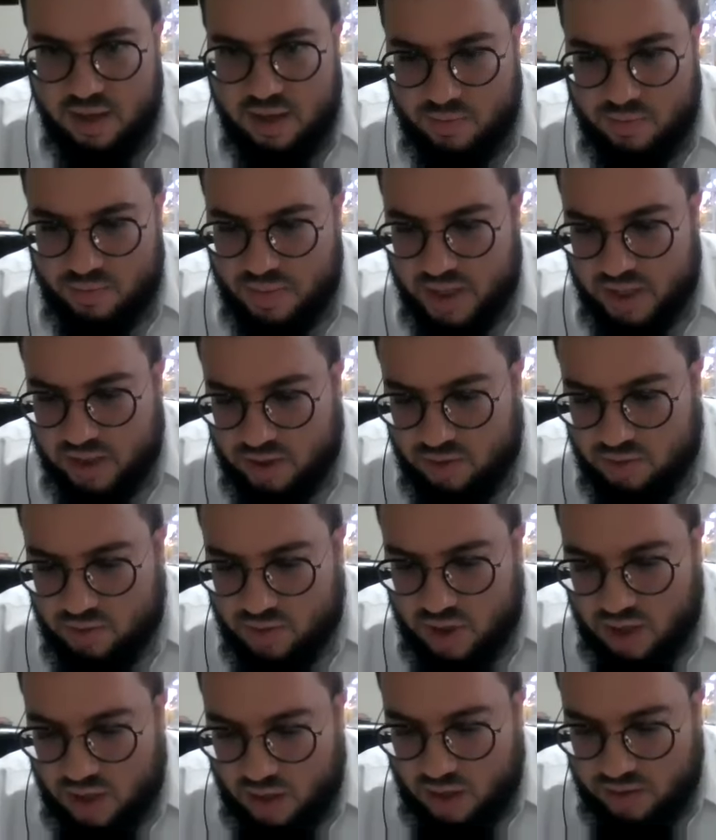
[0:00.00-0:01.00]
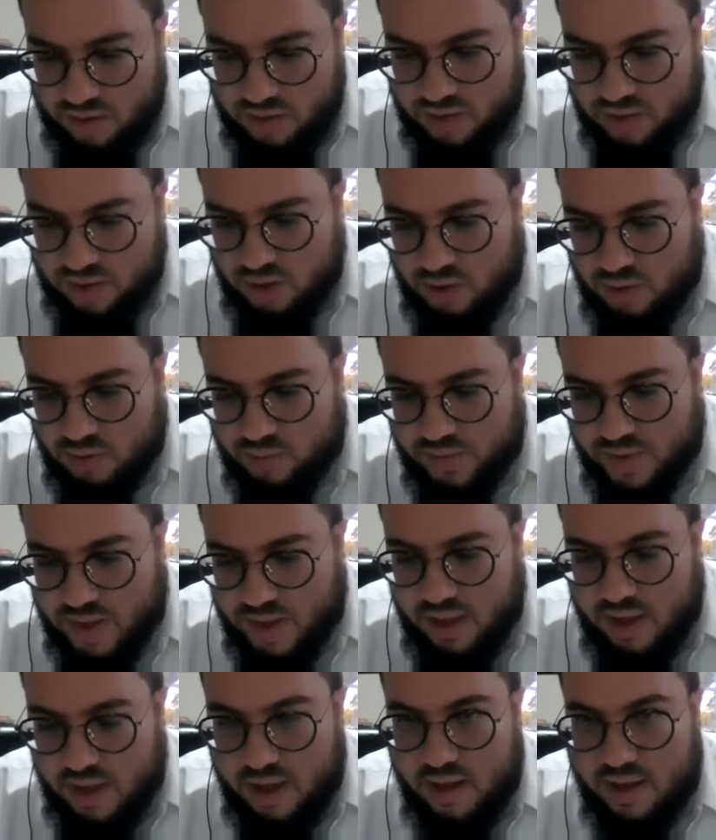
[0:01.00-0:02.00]
but you are also
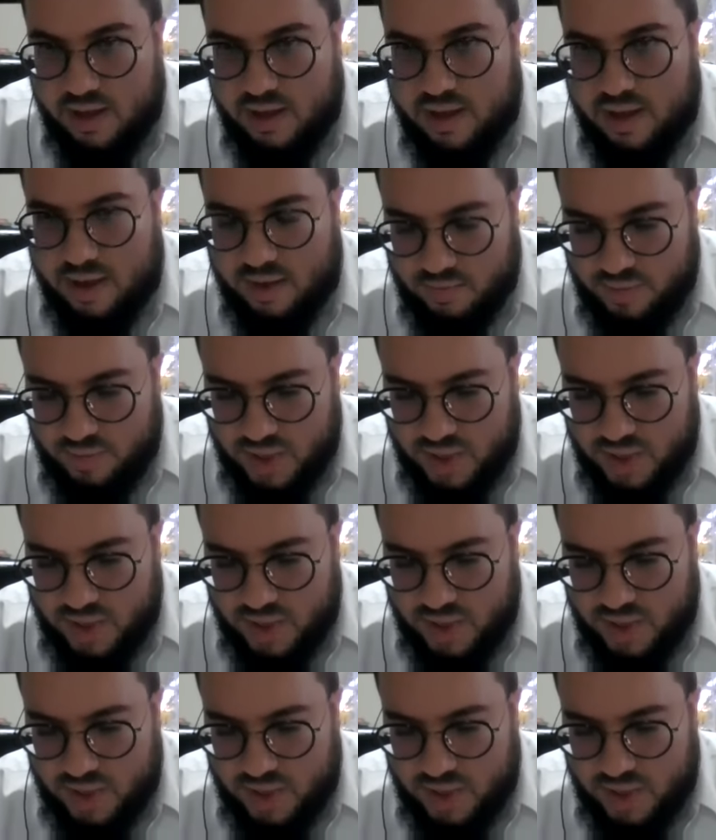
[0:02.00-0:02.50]
uh,